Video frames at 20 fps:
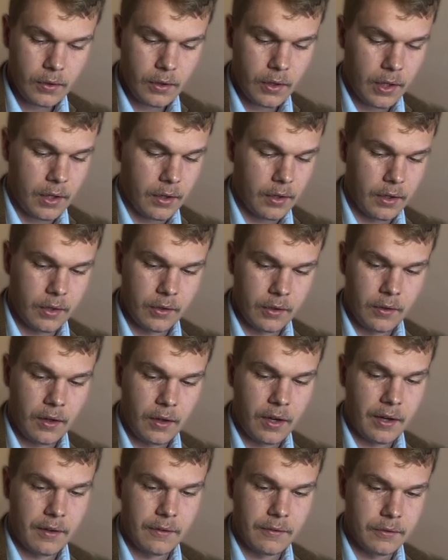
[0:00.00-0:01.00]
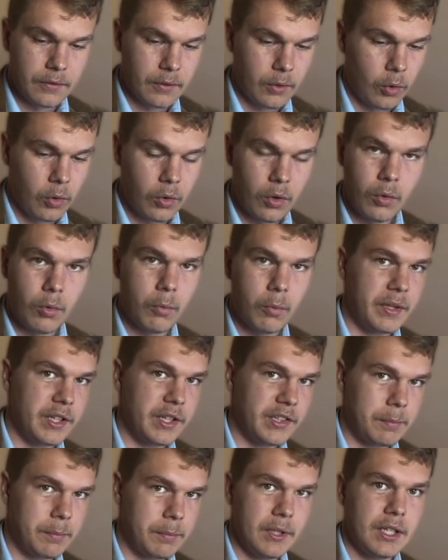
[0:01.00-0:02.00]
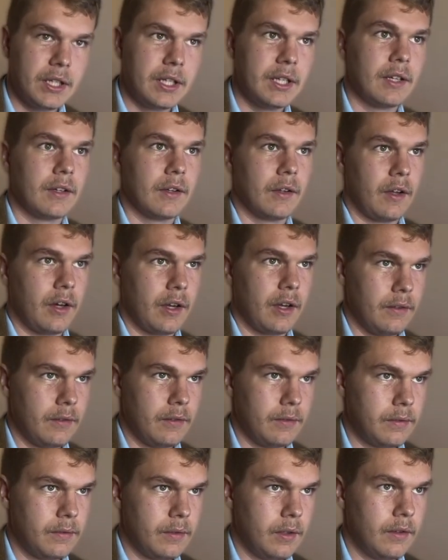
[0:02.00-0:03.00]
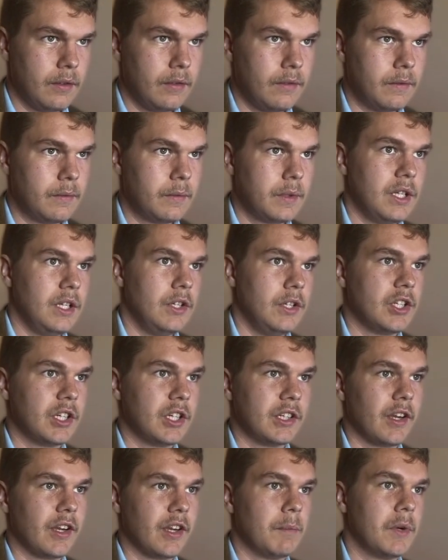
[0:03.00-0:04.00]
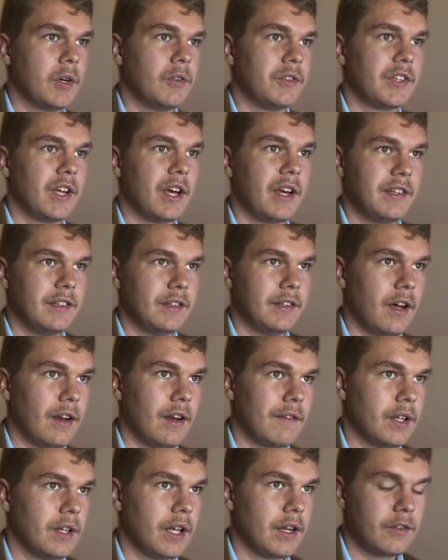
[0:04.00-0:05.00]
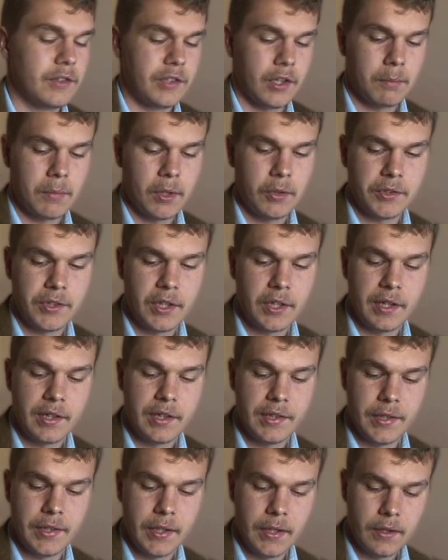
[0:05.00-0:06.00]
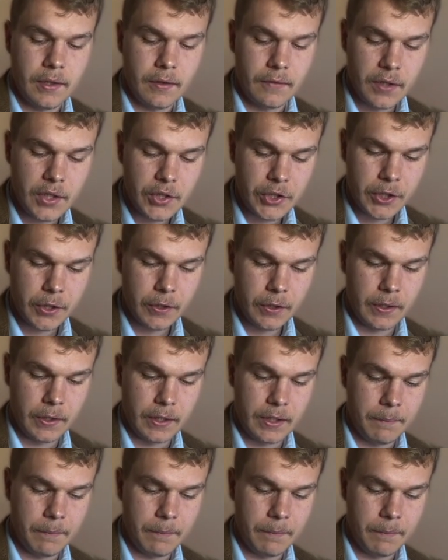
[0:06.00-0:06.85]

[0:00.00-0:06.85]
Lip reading: a lot of open speaking, a lot of teachings on both sides, a lot of letters on both sides. Eventually,